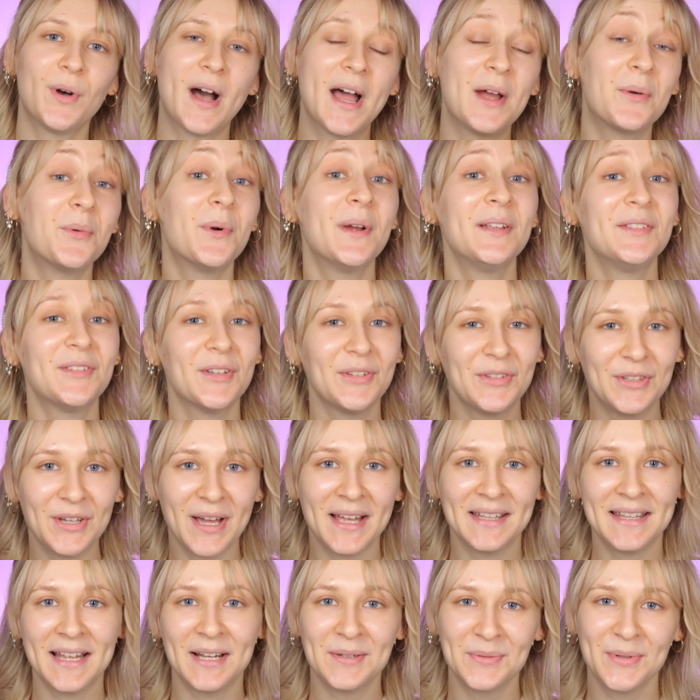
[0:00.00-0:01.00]
I went on the
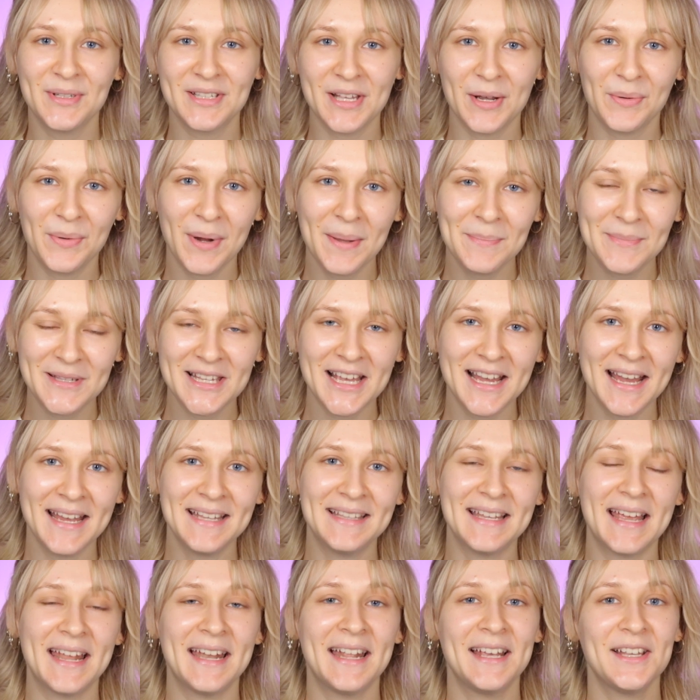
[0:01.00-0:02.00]
Ana Luisa
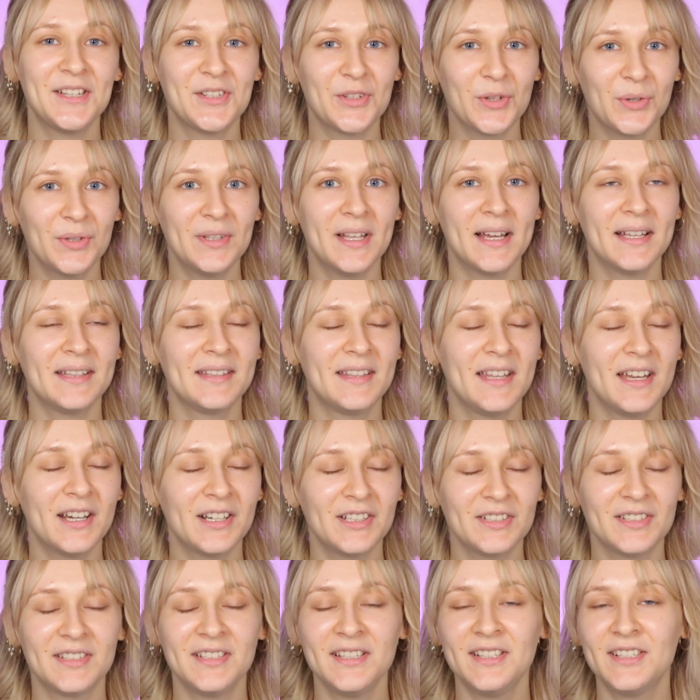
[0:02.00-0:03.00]
website and I saw that
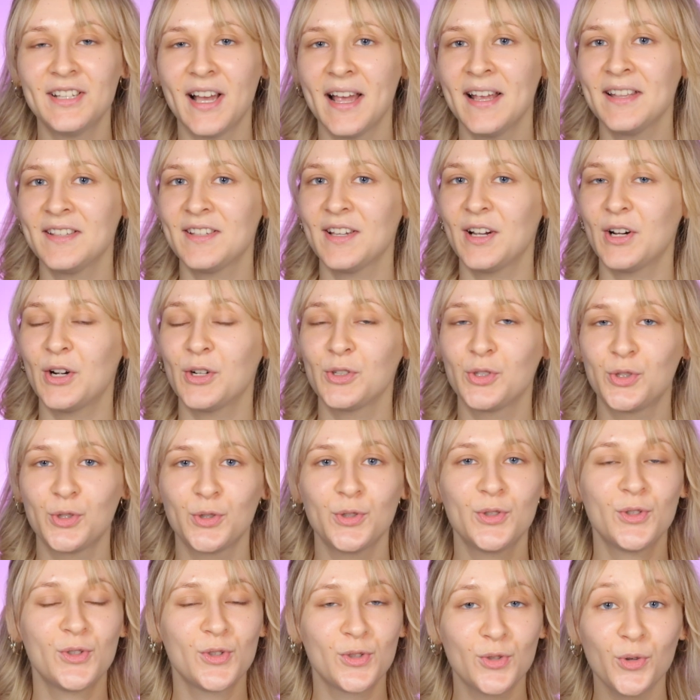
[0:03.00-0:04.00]
their designs are
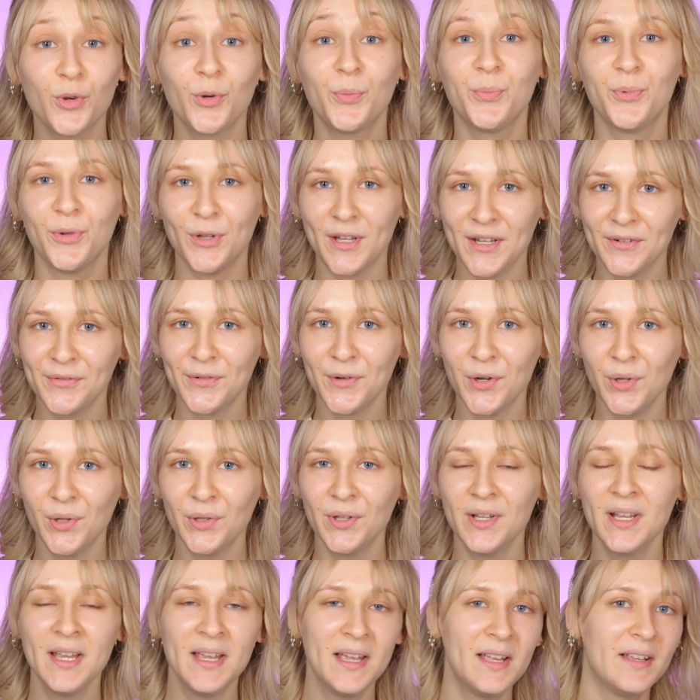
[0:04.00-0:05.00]
just so
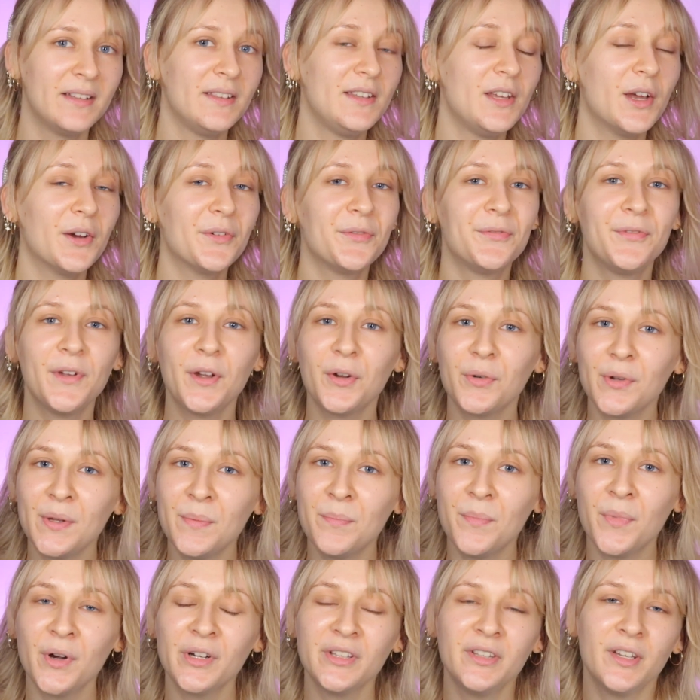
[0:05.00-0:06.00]
beautiful. They are very
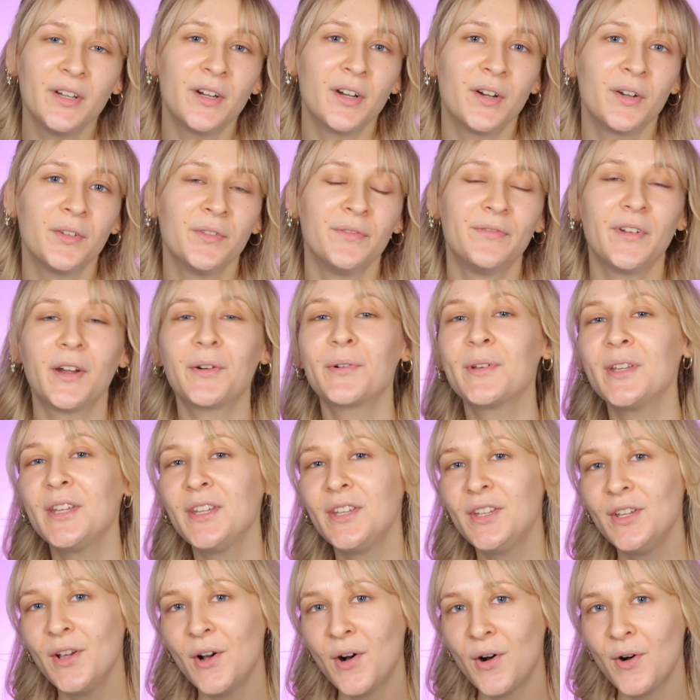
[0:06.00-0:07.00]
modern, very
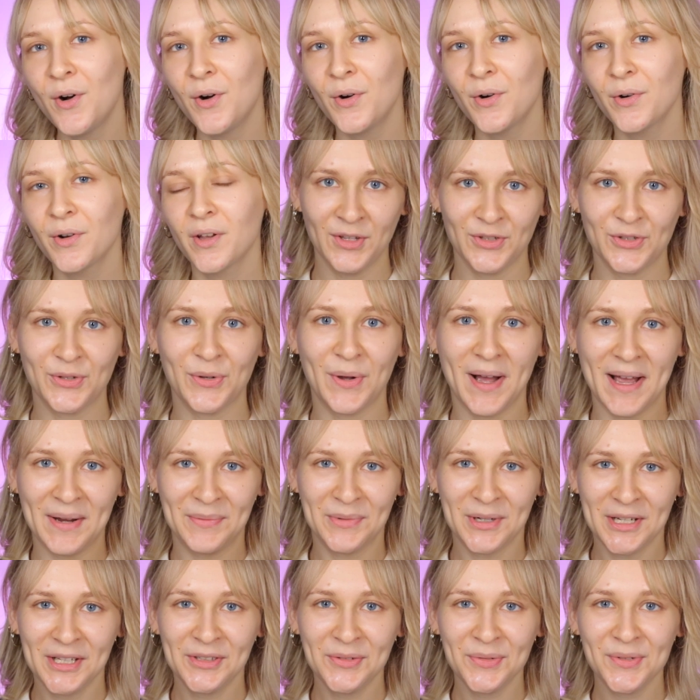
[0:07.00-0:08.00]
young. So I
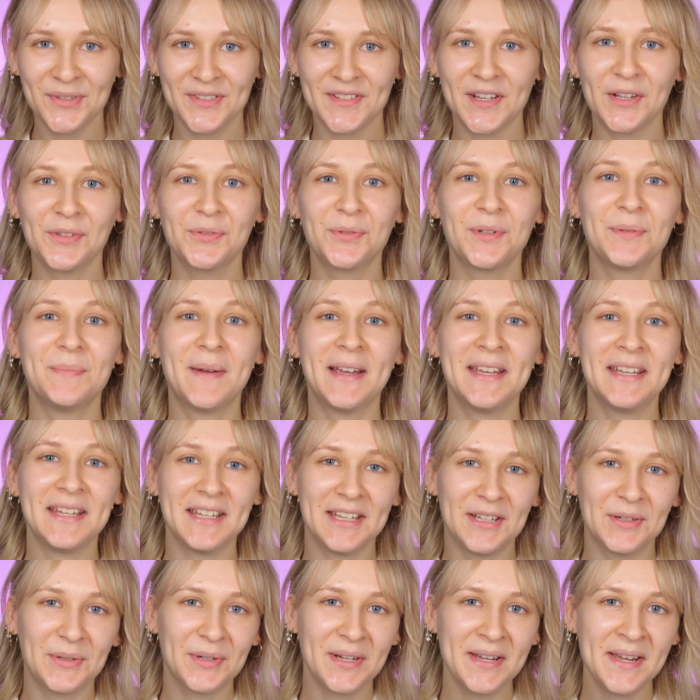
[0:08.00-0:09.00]
wanted to start with my
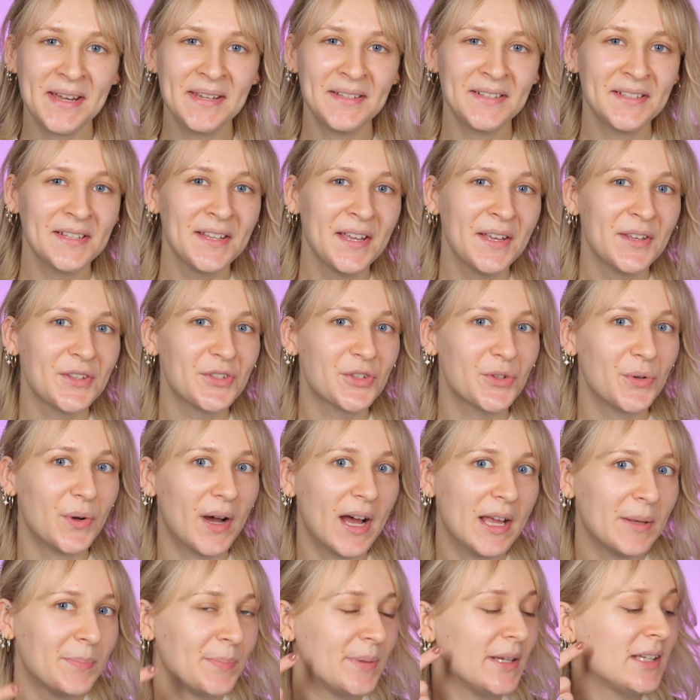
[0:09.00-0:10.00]
earrings. So
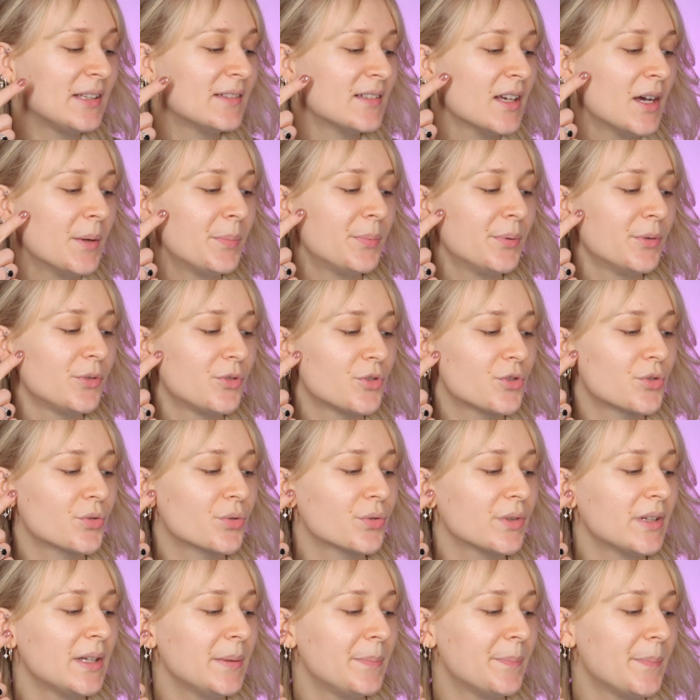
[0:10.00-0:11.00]
I picked up
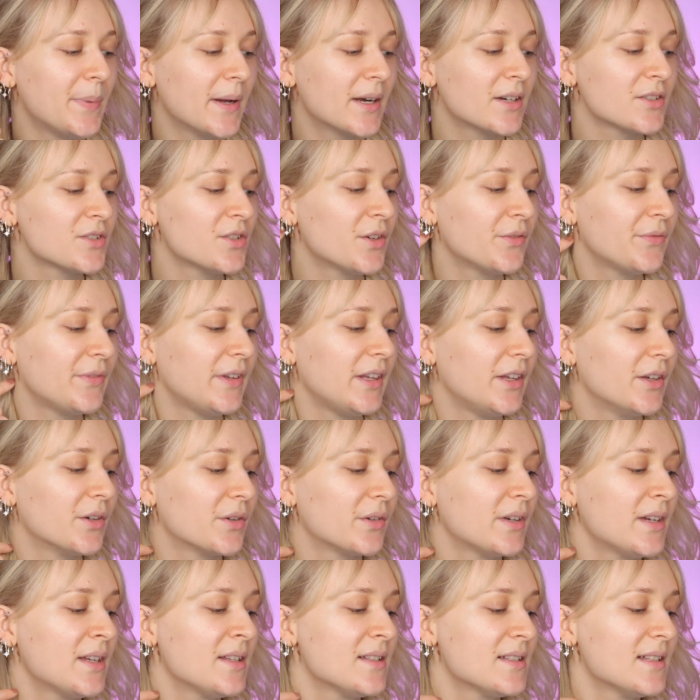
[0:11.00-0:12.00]
3 pairs of
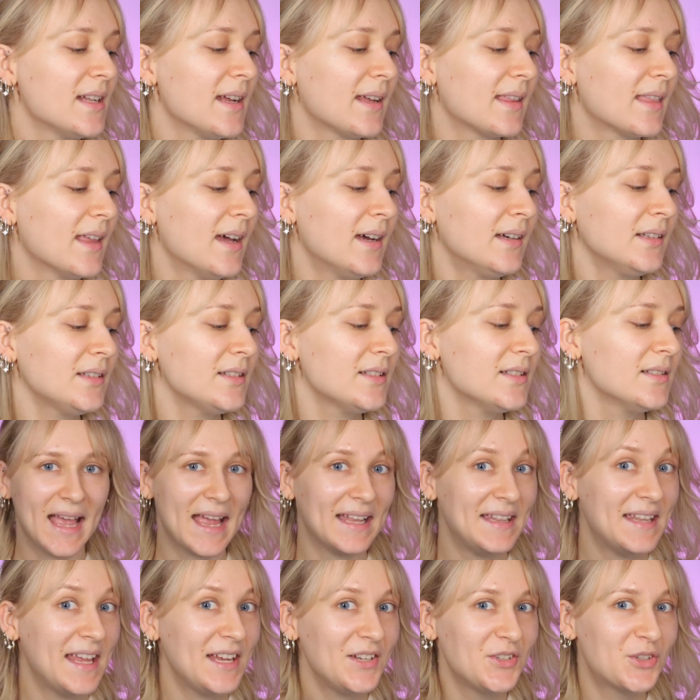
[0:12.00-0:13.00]
earrings like that,
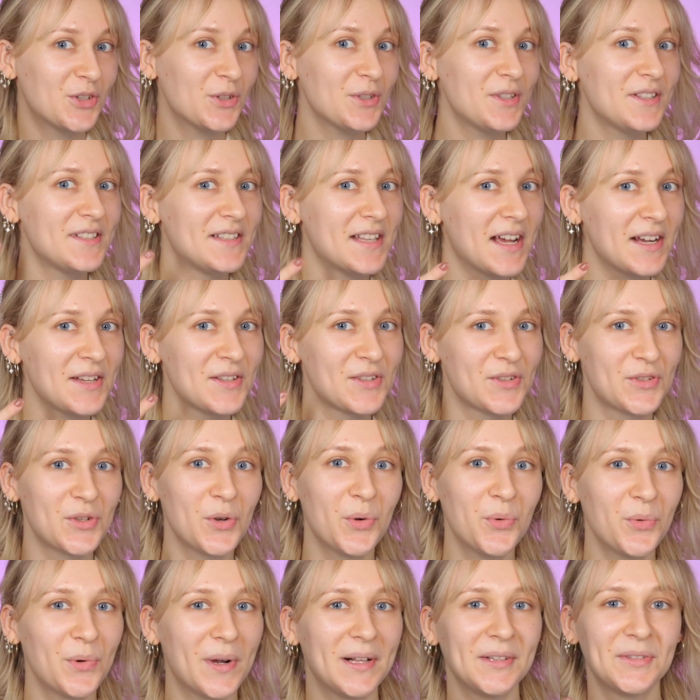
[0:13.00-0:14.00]
and they just stack
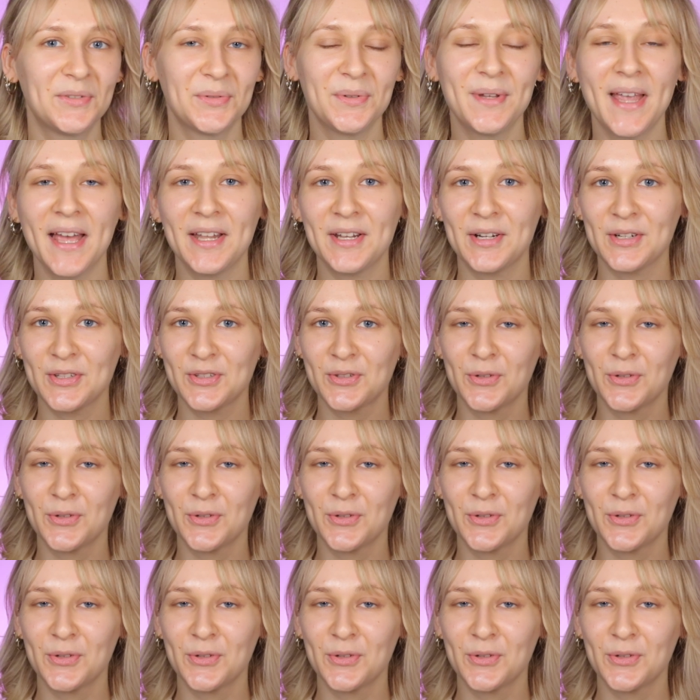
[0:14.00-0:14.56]
so well together.